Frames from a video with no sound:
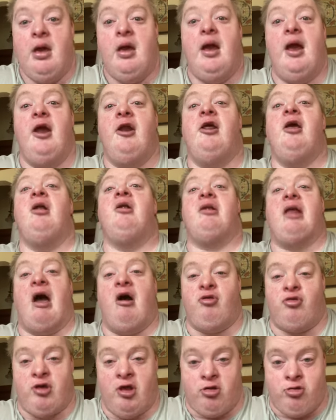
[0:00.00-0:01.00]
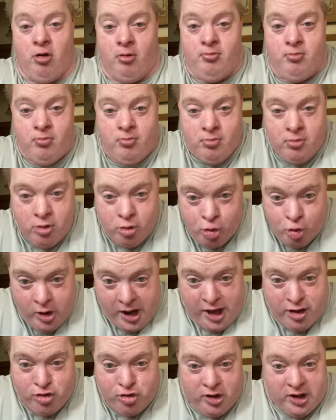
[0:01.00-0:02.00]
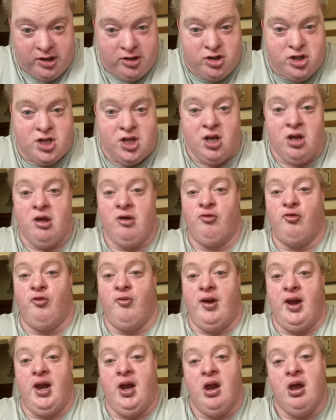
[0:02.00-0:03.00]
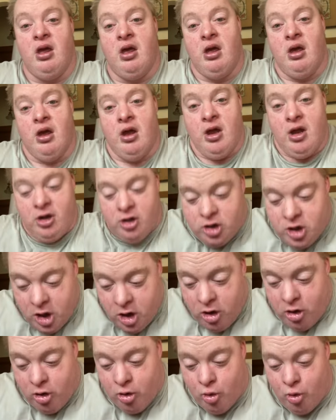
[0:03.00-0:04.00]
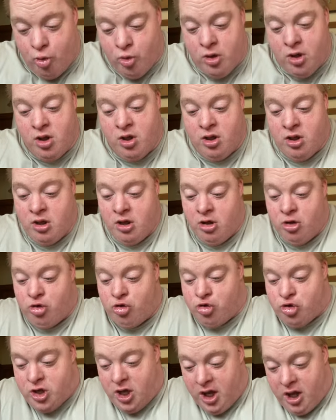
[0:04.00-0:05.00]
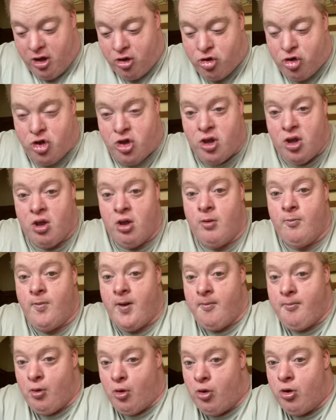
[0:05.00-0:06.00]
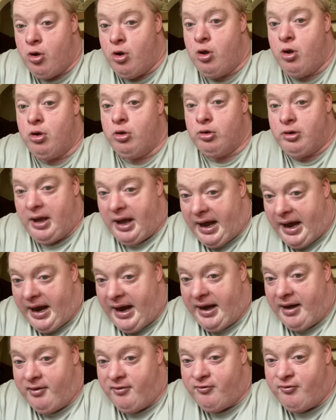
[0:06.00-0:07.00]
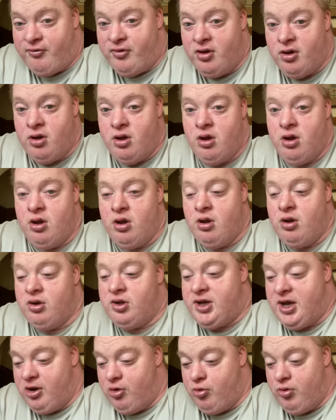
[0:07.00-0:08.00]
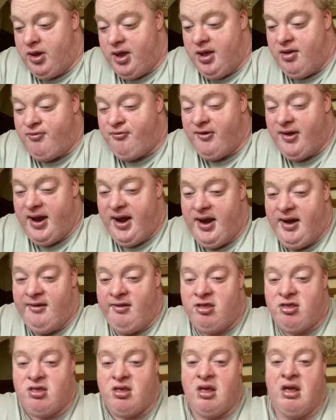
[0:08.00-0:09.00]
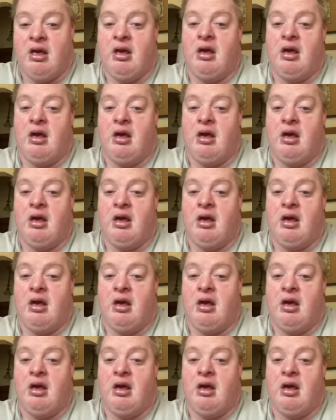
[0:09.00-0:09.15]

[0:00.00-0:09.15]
any downstream questions for me to teach people live, to read things,